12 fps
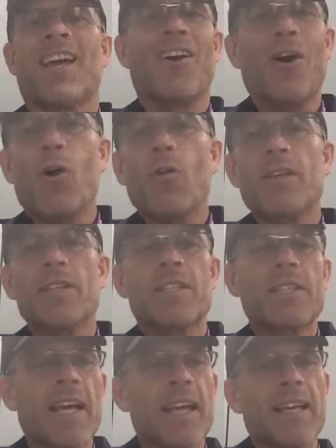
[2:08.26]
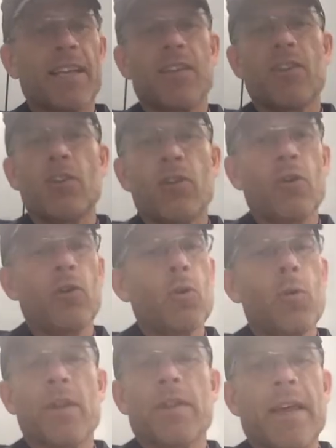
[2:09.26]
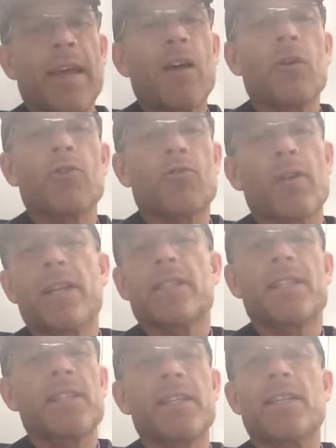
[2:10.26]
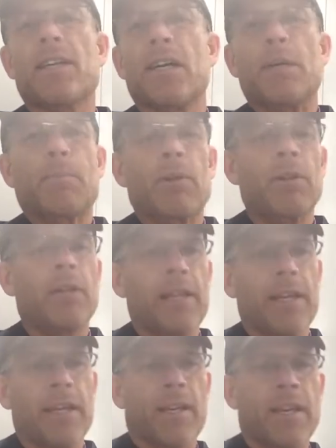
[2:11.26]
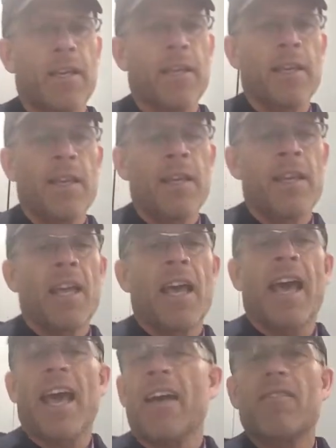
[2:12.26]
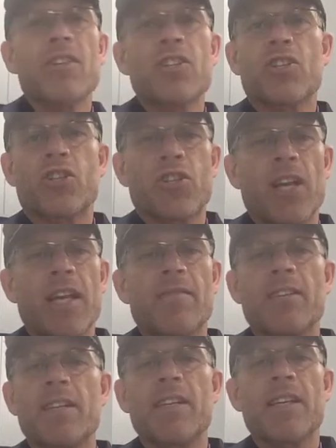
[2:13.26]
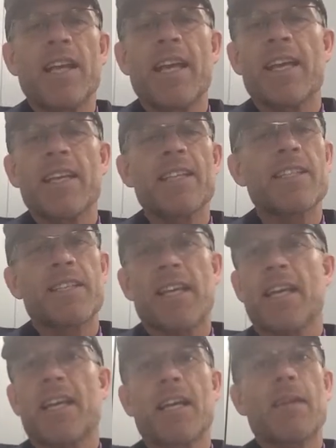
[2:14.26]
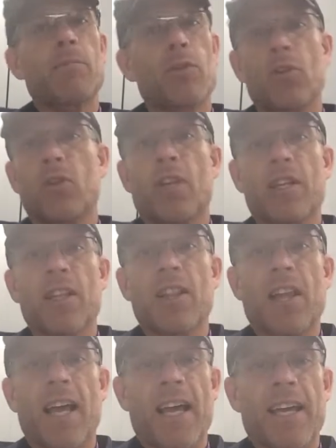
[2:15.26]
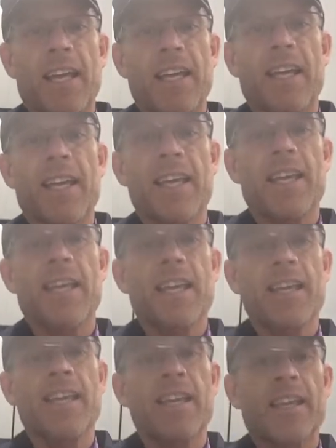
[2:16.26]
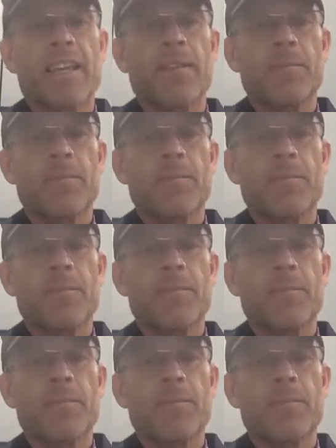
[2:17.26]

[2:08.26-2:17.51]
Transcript: And all this I can do without dressing up a lick. Haven't shaved in days and I'm looking like a hick.